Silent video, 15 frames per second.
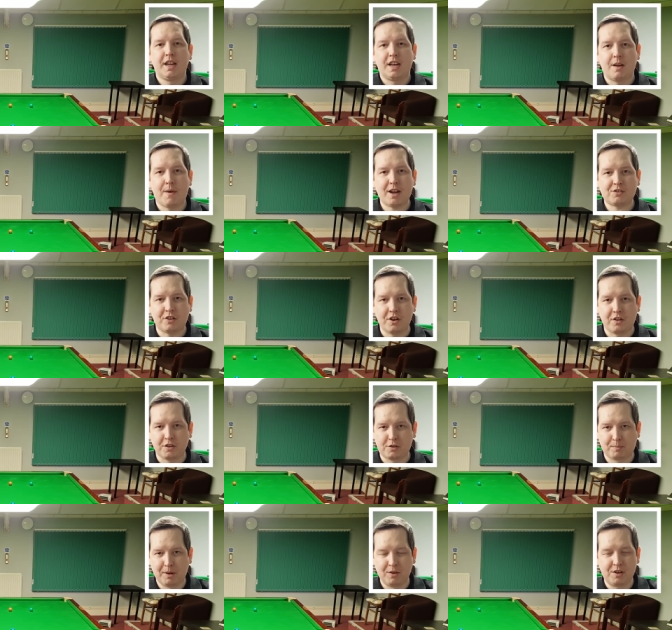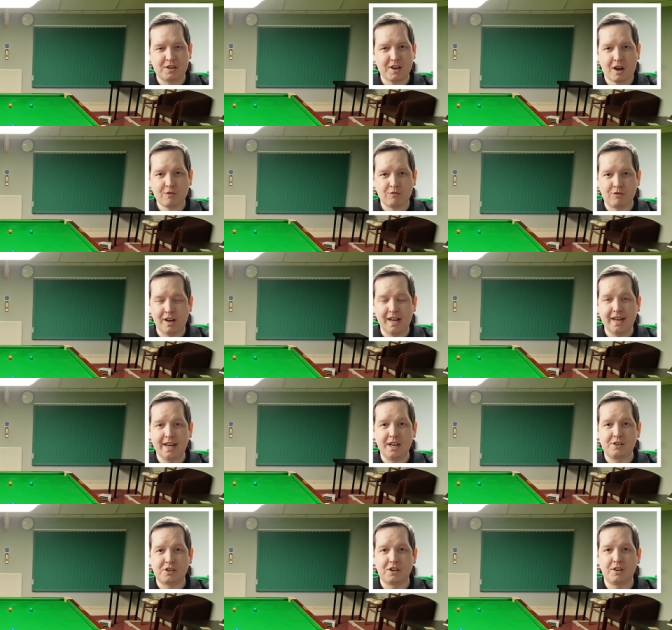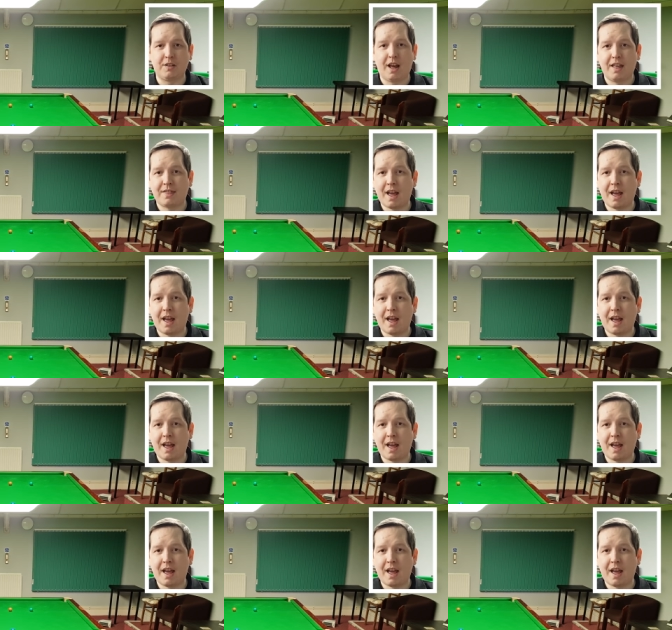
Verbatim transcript: Now, actually, on this blue, you don't really need to do that.